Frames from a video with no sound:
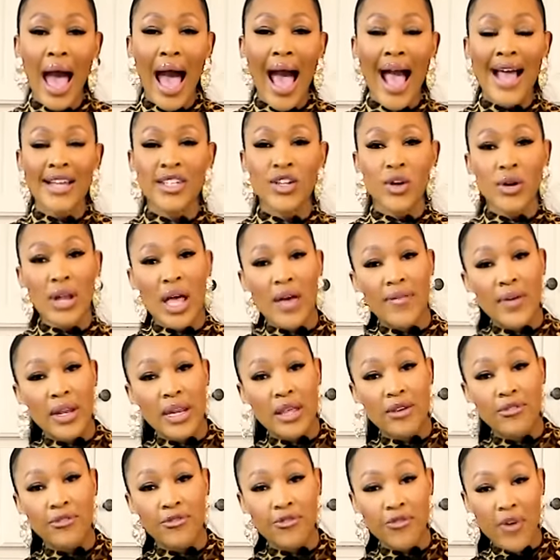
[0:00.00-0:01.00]
I don't have
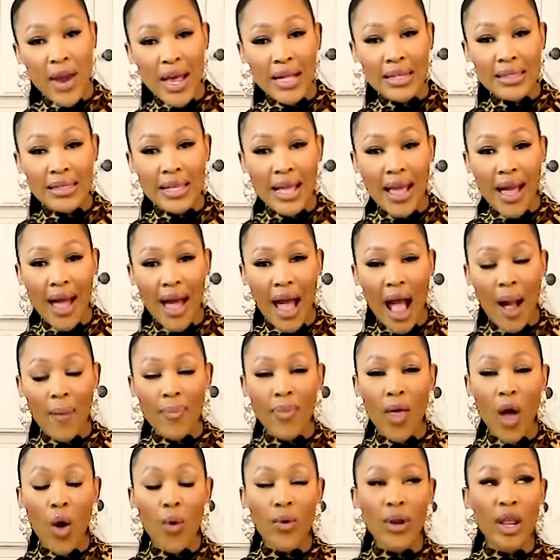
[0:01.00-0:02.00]
any friends here.
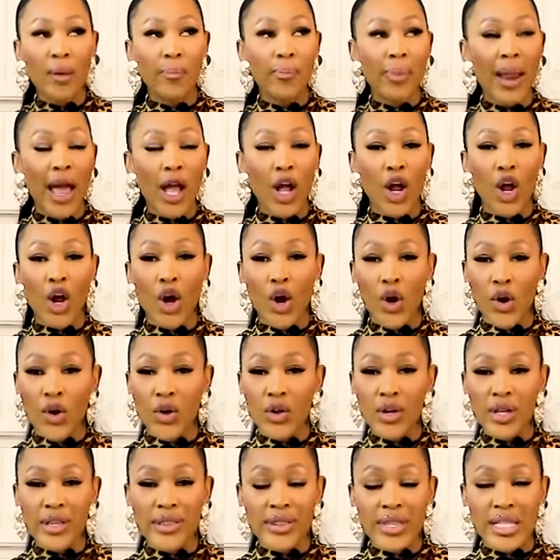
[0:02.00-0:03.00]
I'm the only black
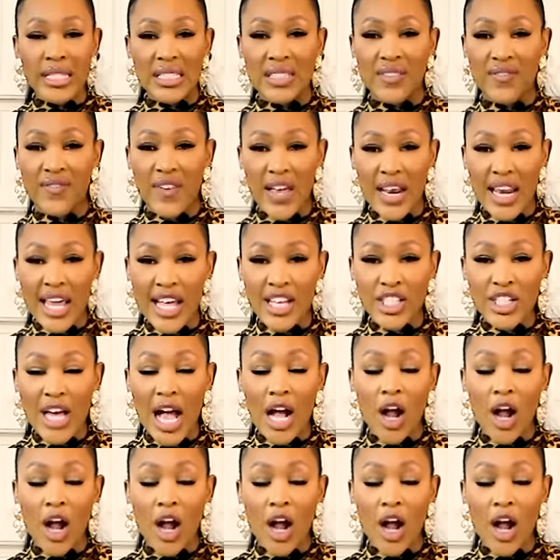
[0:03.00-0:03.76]
girl in this village.